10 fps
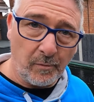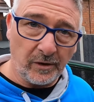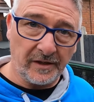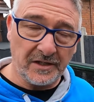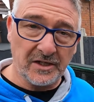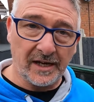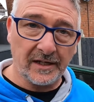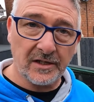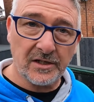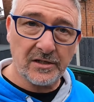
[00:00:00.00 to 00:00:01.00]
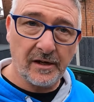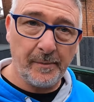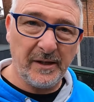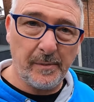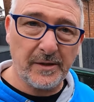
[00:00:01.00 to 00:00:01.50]
getting one of these tanks,
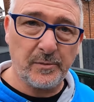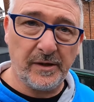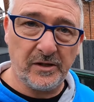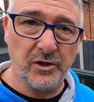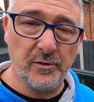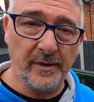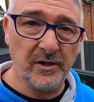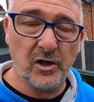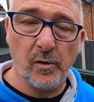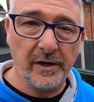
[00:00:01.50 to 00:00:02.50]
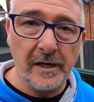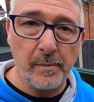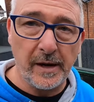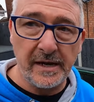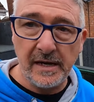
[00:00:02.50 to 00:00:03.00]
I mean, the best way to do it is go on
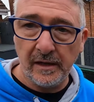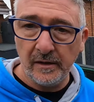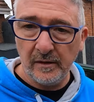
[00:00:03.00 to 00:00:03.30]
eBay